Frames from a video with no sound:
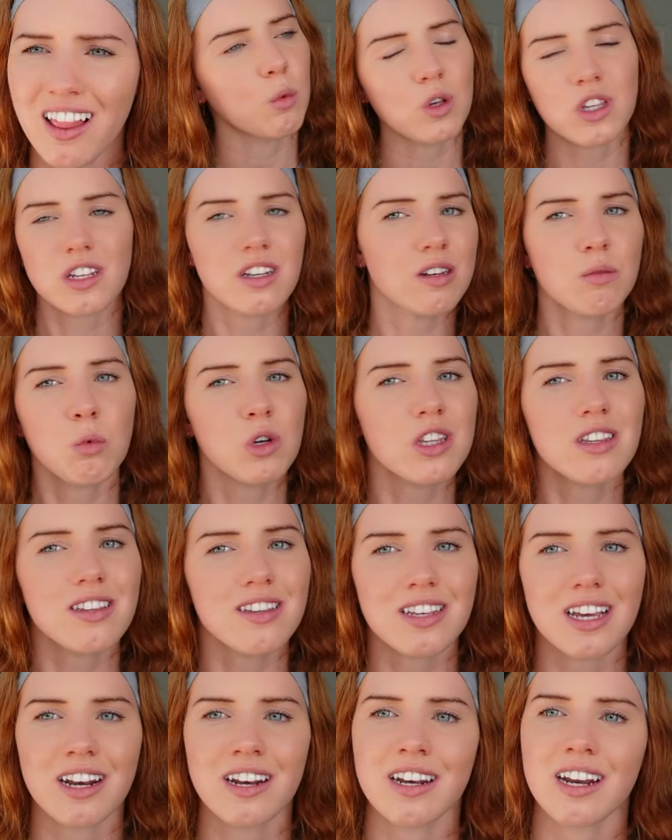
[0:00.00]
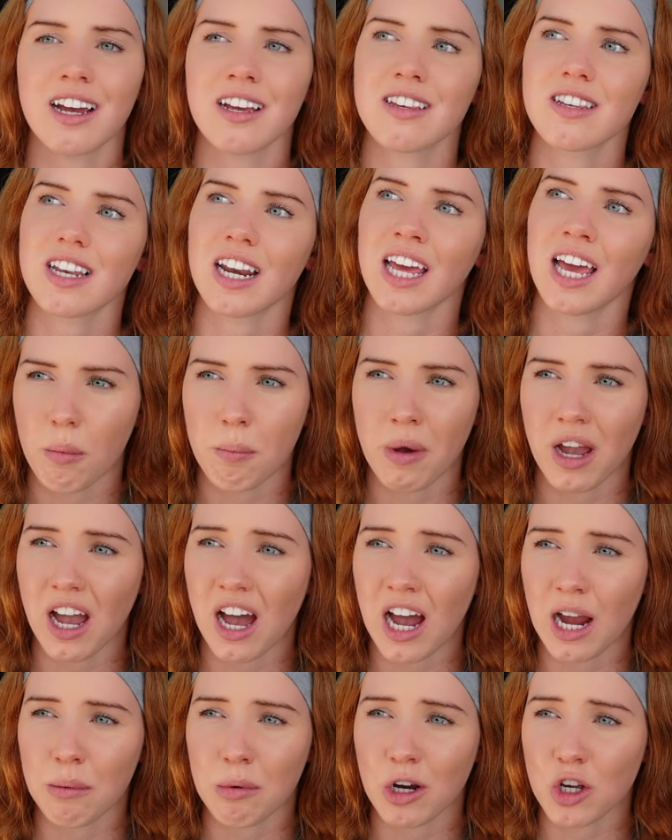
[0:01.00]
Wasn't sitting nicely. My
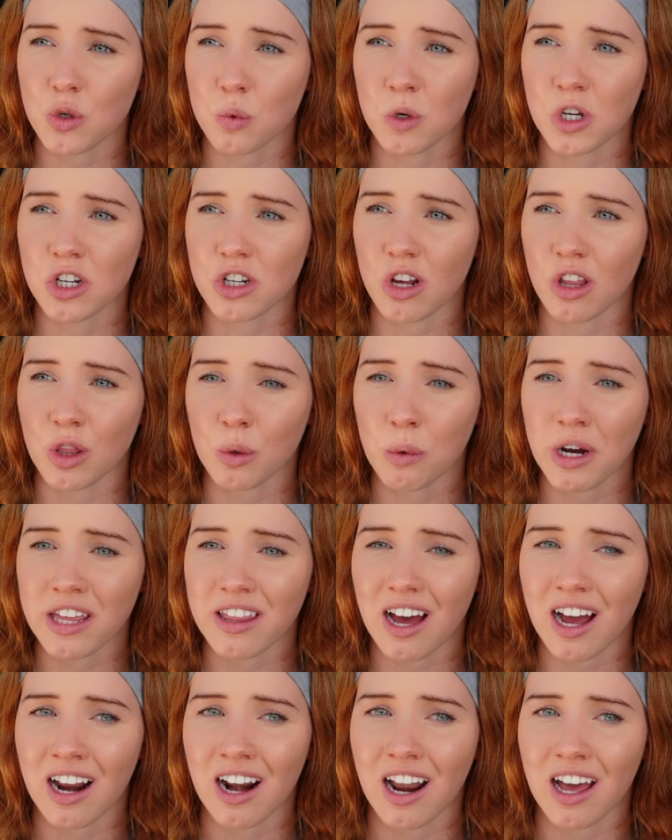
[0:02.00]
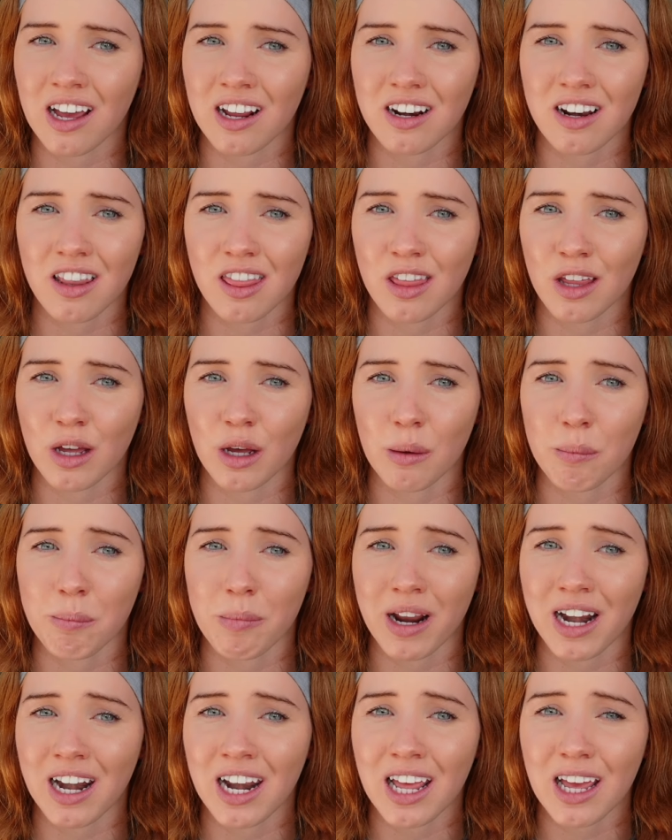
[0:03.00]
eyebrows weren't done the way that I liked them.
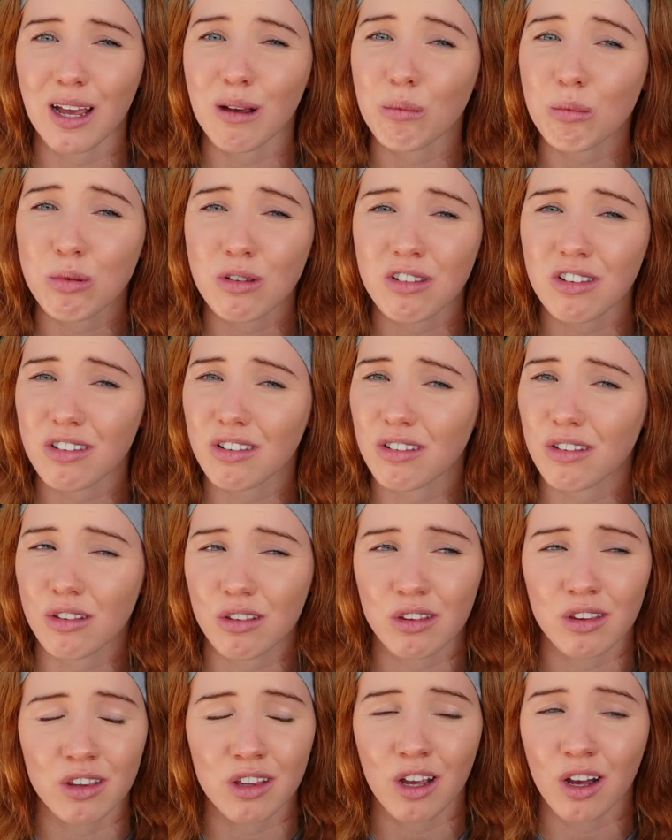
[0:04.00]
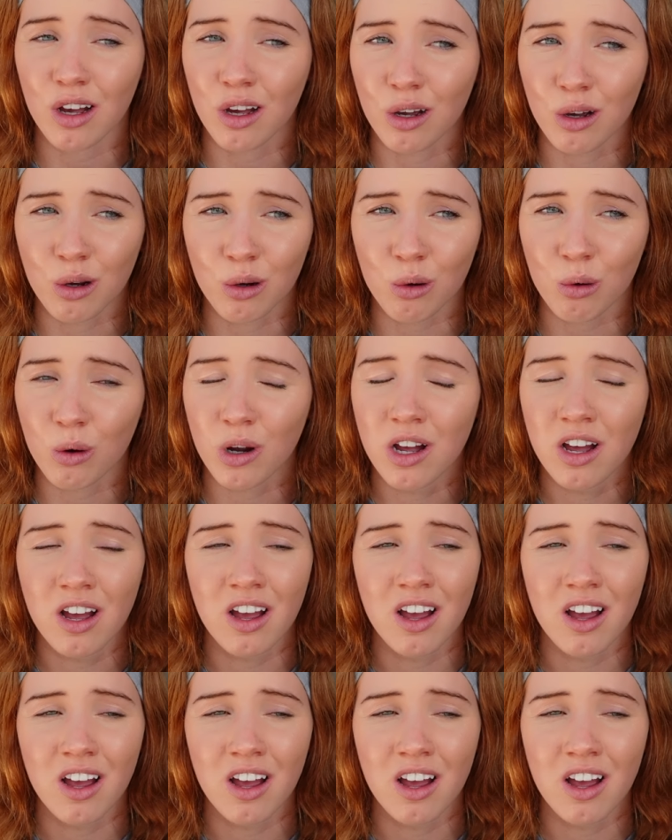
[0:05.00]
My lips, no.